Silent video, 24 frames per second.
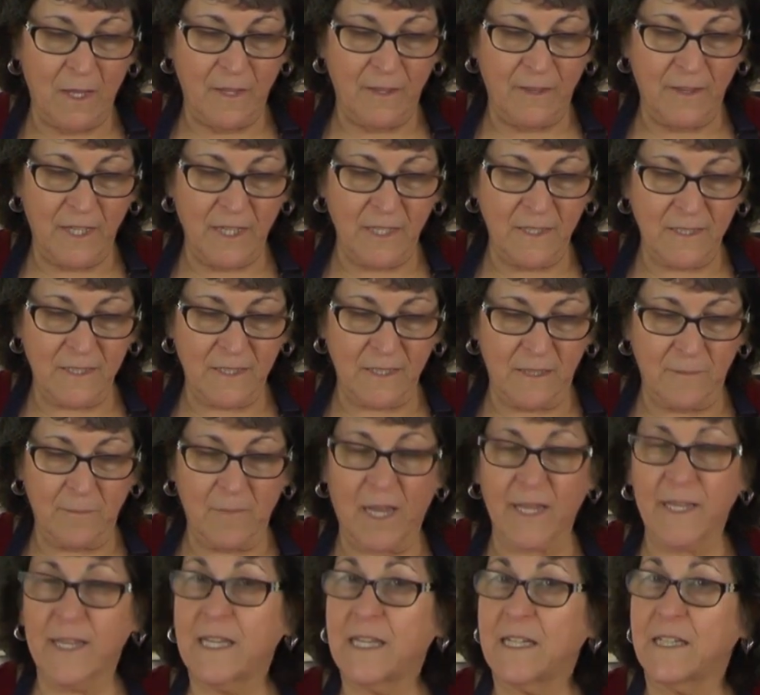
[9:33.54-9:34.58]
These,
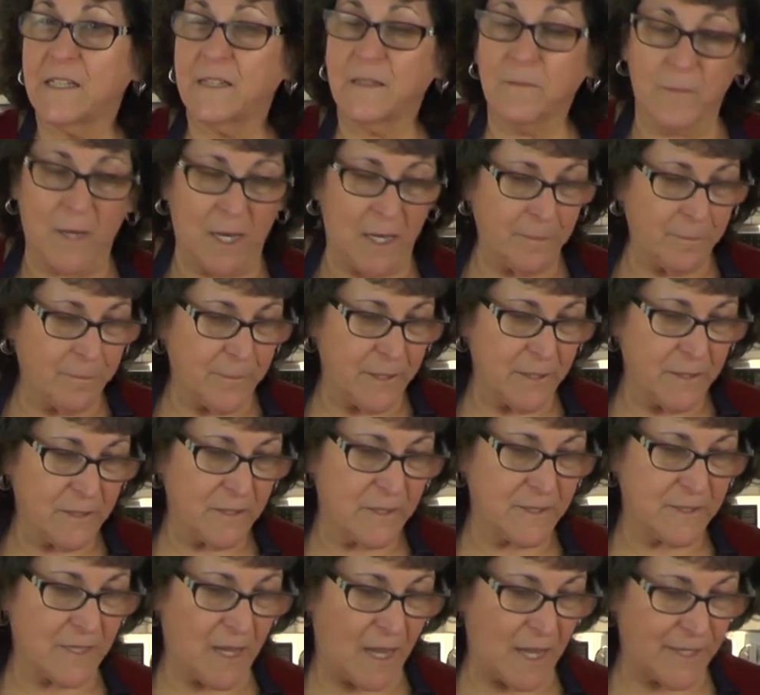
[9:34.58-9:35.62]
I heated them up,
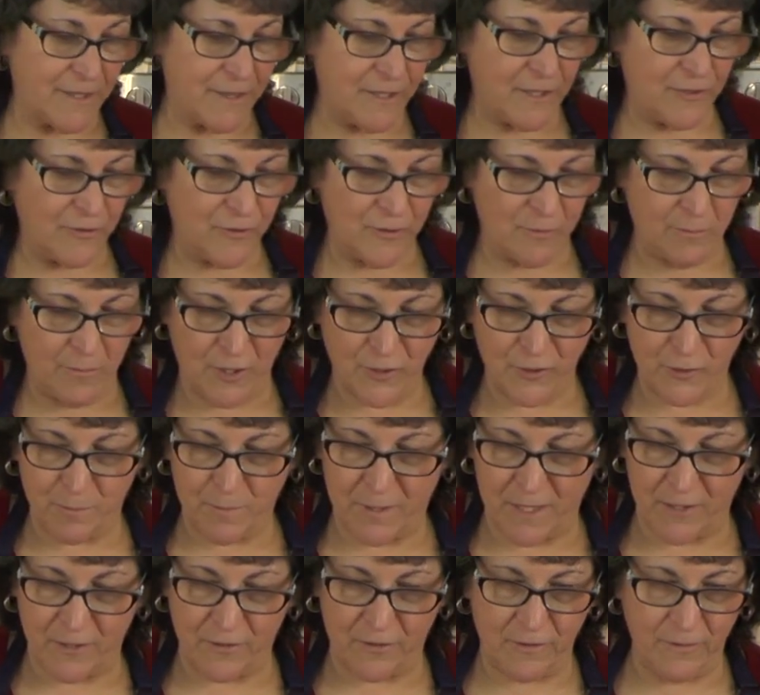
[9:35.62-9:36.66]
because I think they're much
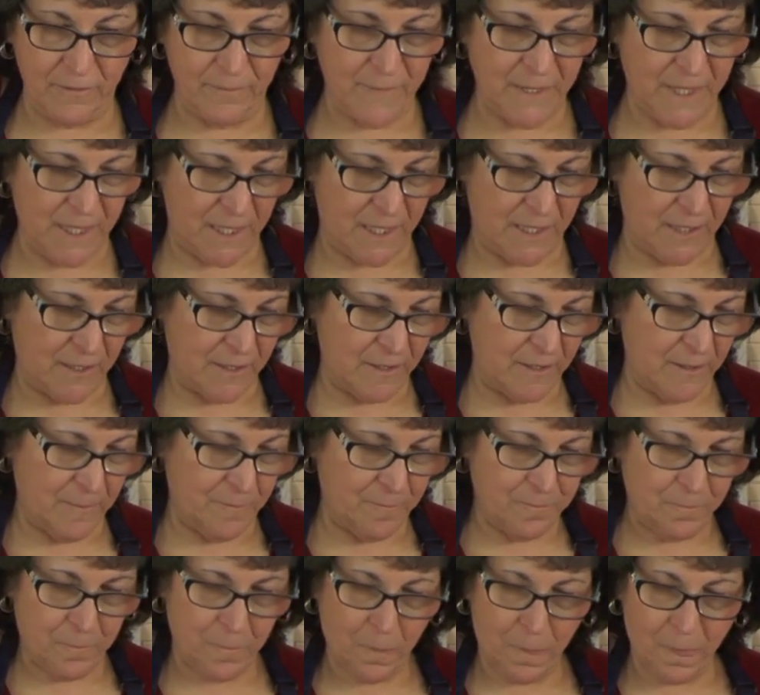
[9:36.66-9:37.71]
better heated.
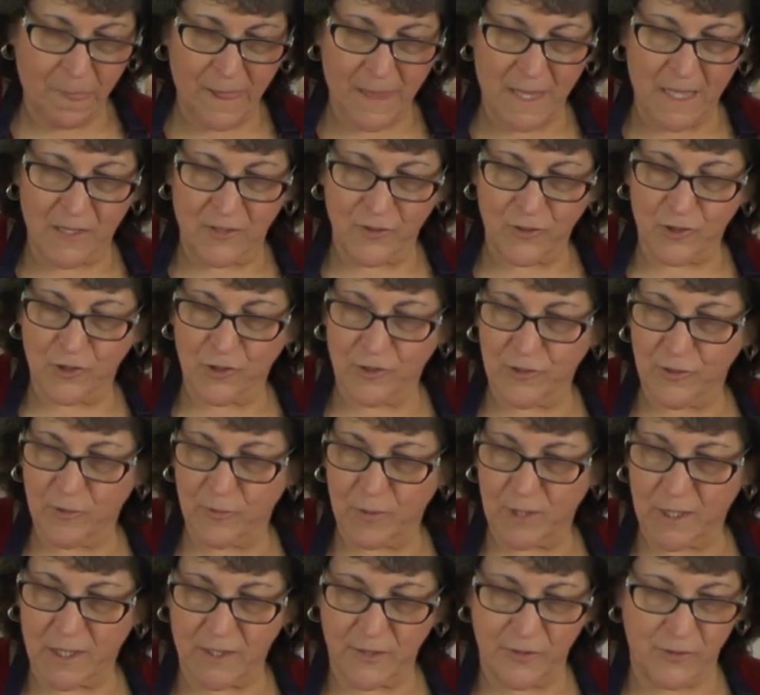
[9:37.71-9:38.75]
And I'll show you
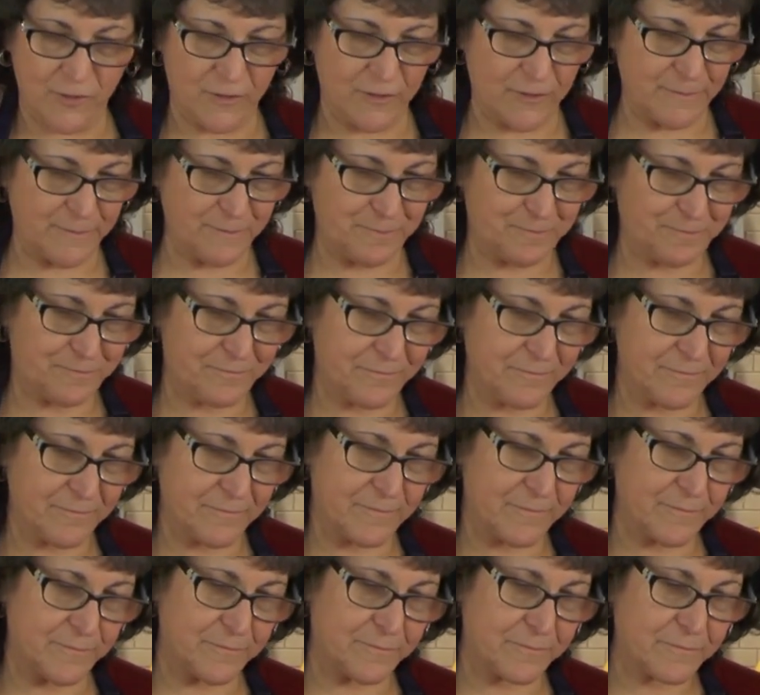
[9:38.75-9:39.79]
what I do.
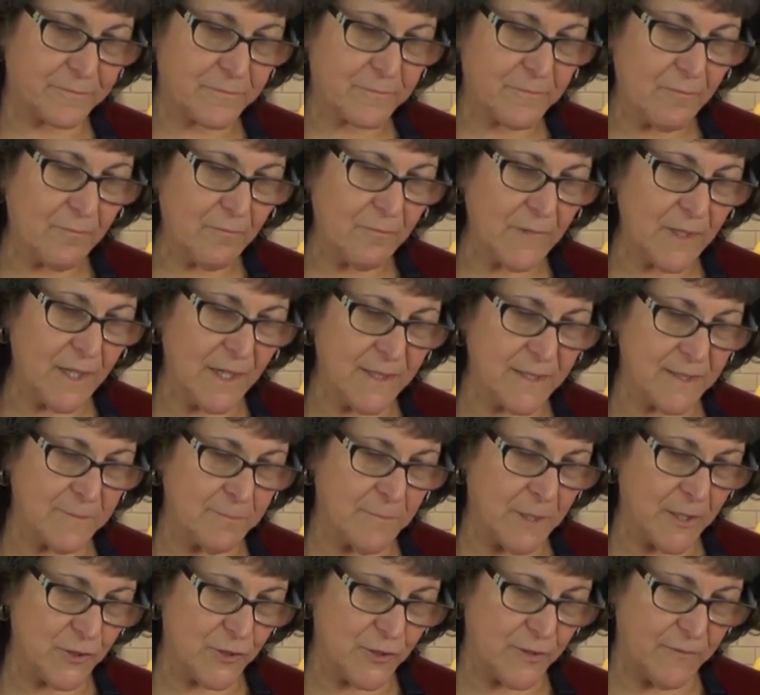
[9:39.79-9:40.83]
As
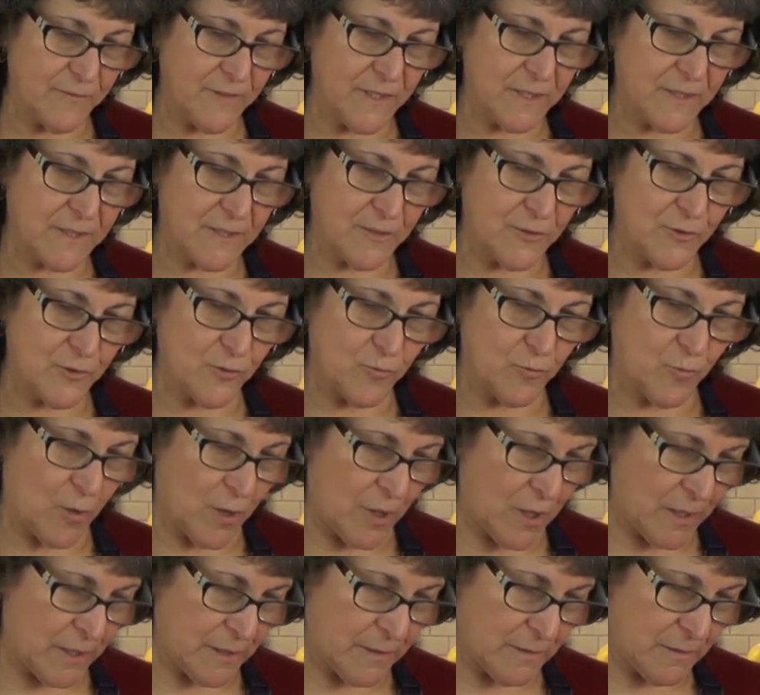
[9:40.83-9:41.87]
much of this as you
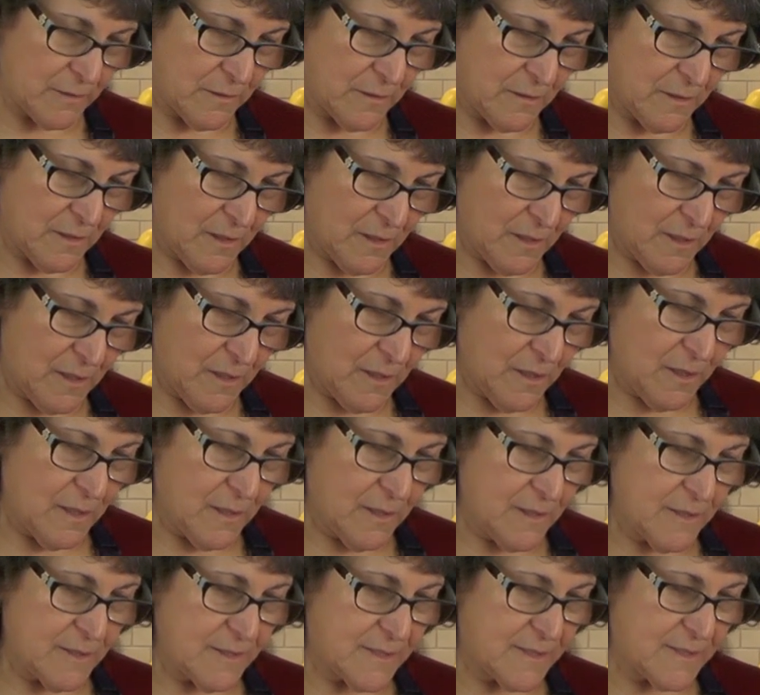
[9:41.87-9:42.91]
want.
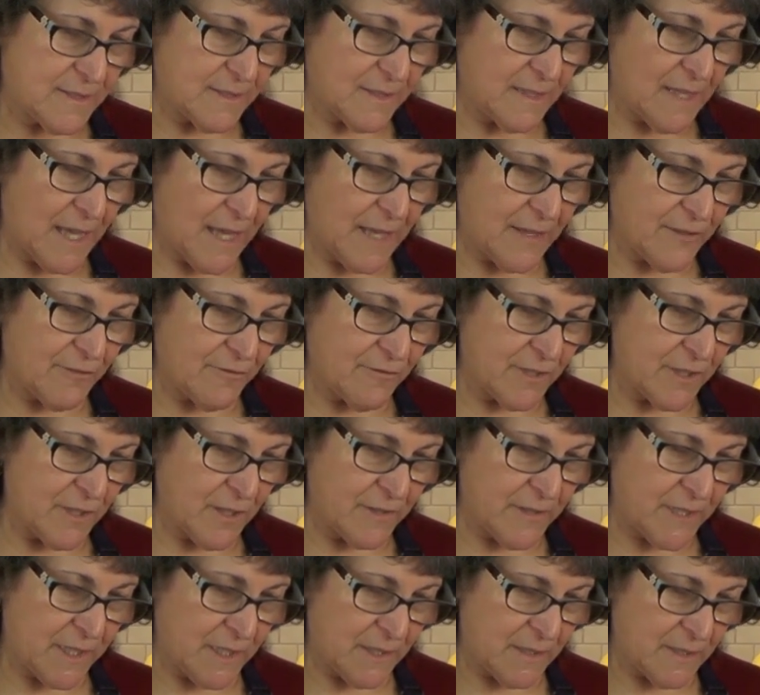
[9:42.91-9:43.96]
Slather it
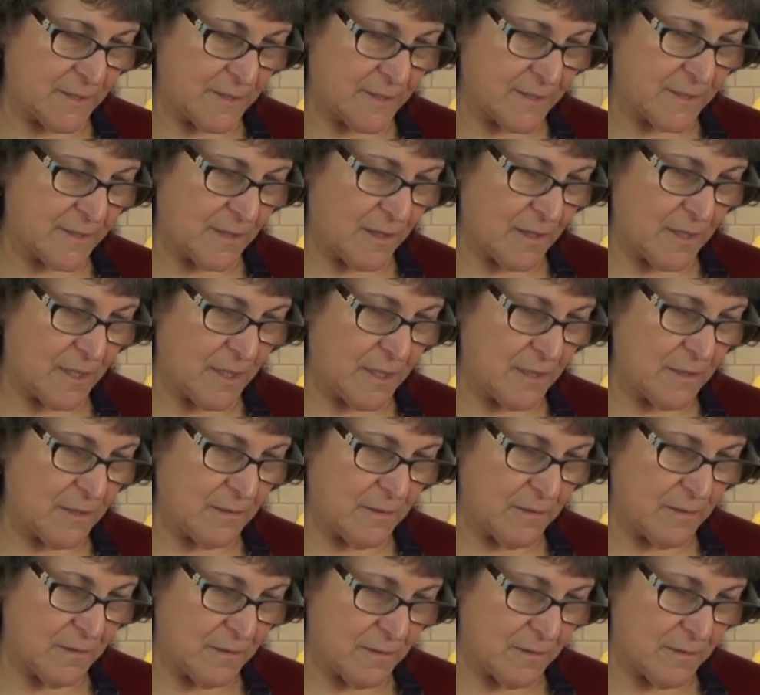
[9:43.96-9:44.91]
on the inside.